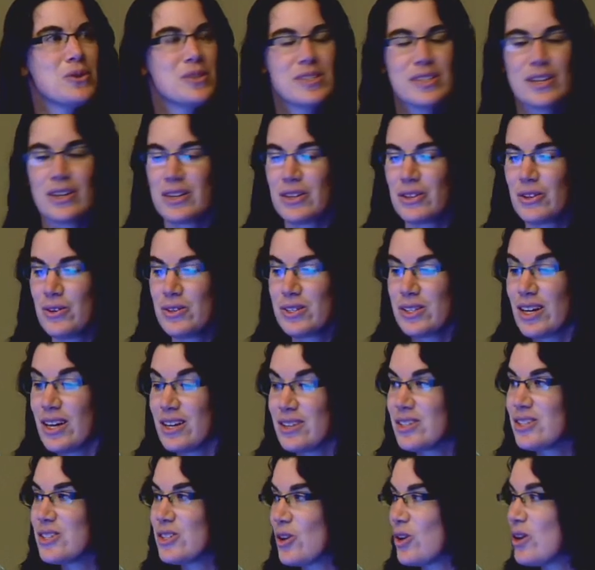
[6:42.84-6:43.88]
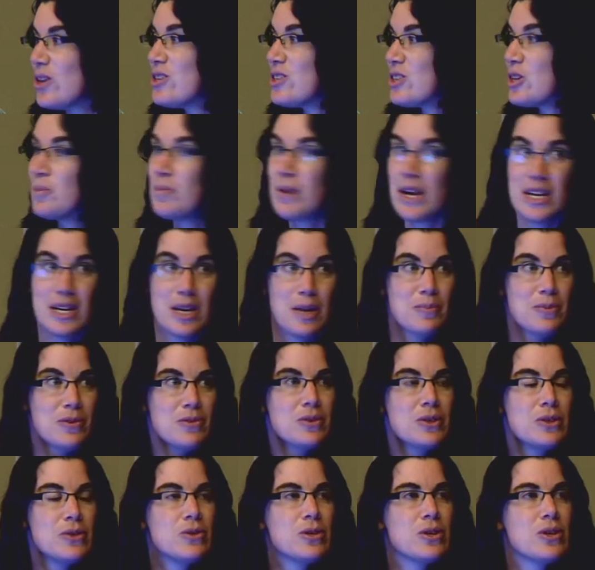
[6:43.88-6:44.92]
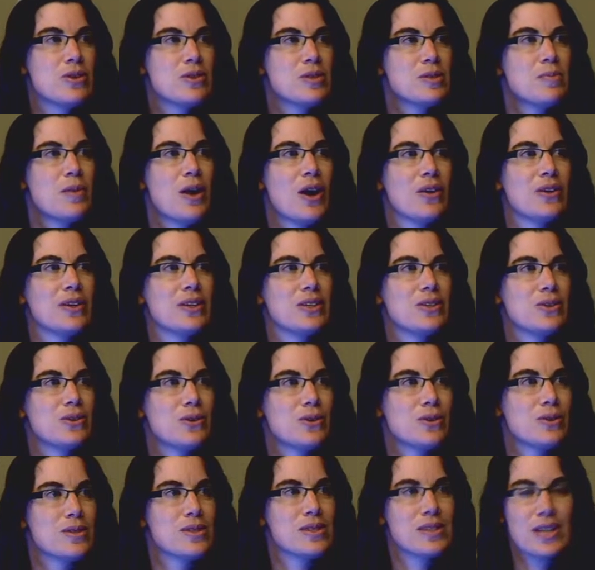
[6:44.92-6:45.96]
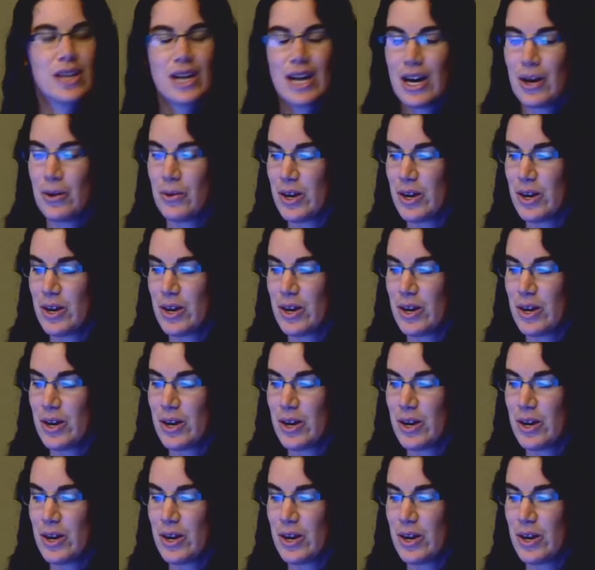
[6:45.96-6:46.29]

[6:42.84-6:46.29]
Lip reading: Both cellulose and starch are made up of glucose molecules.